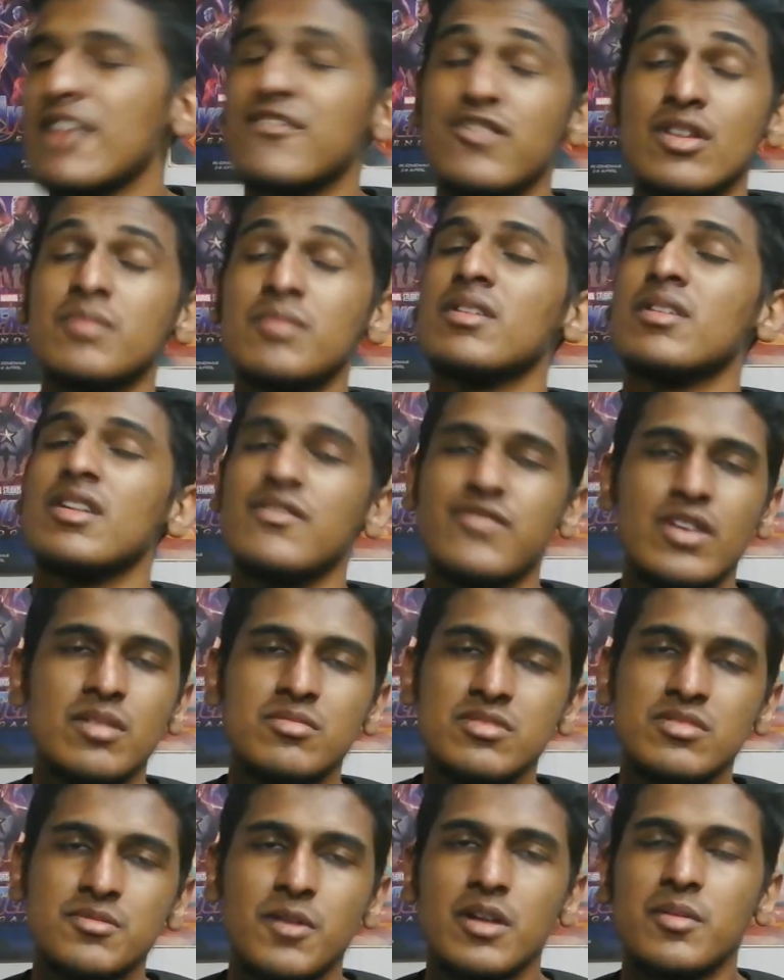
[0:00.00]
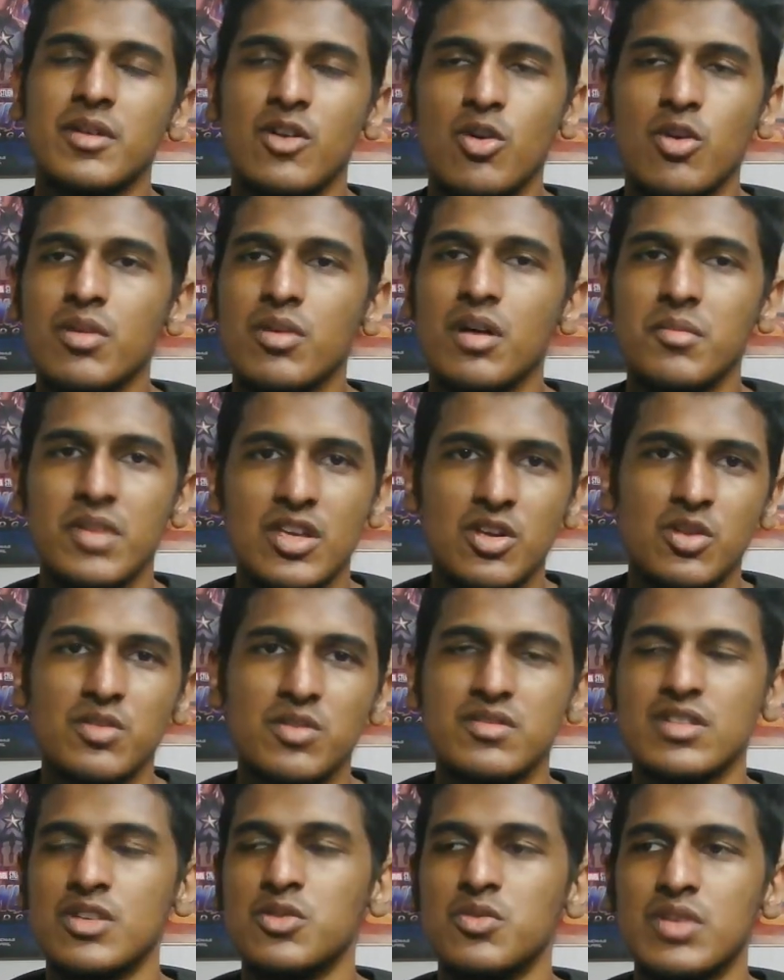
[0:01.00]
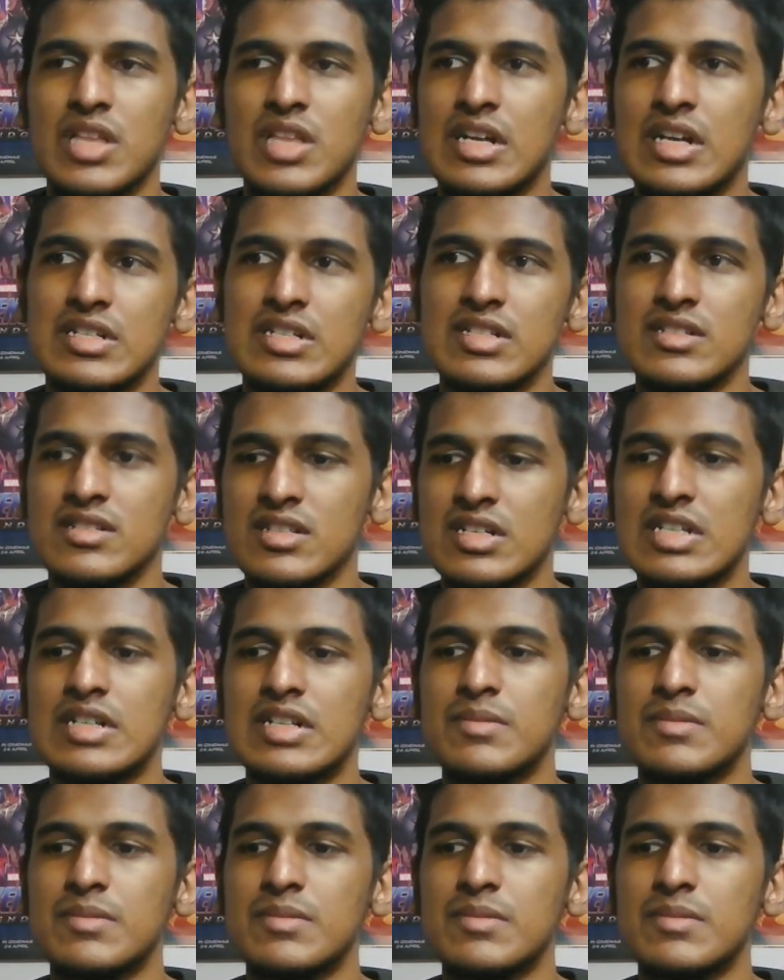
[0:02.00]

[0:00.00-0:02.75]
from Spider-Man: Homecoming, you'll see who that is.